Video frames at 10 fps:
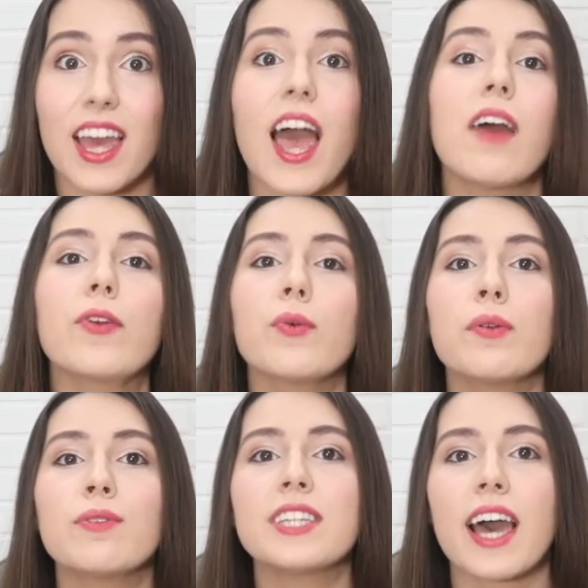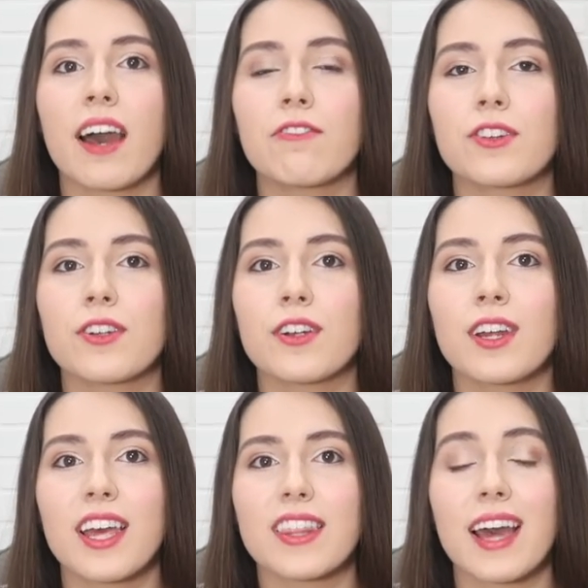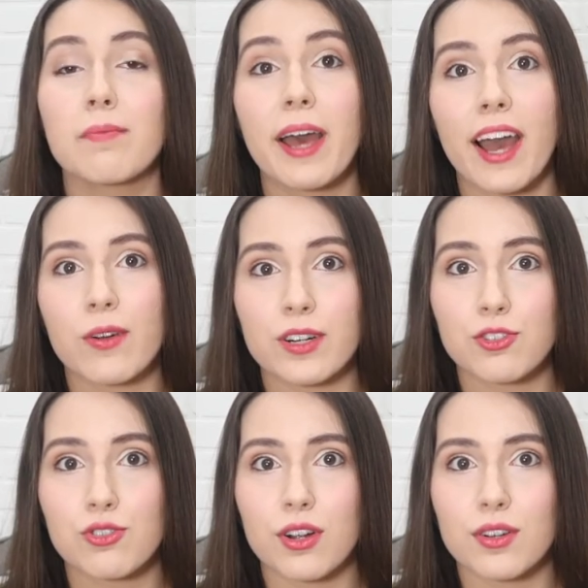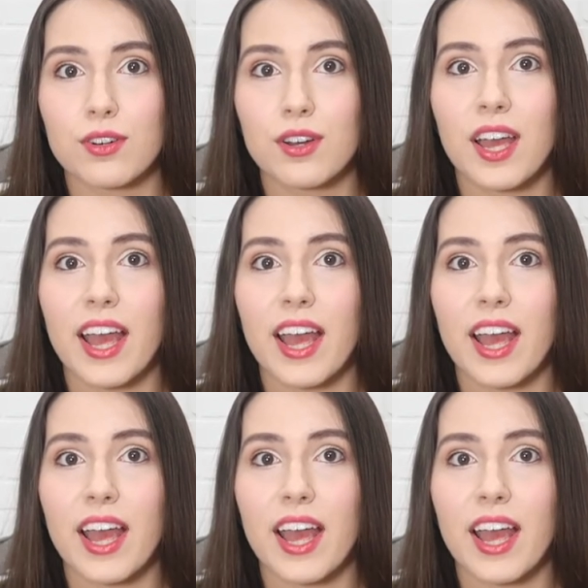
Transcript: Everyone was after that power struggle.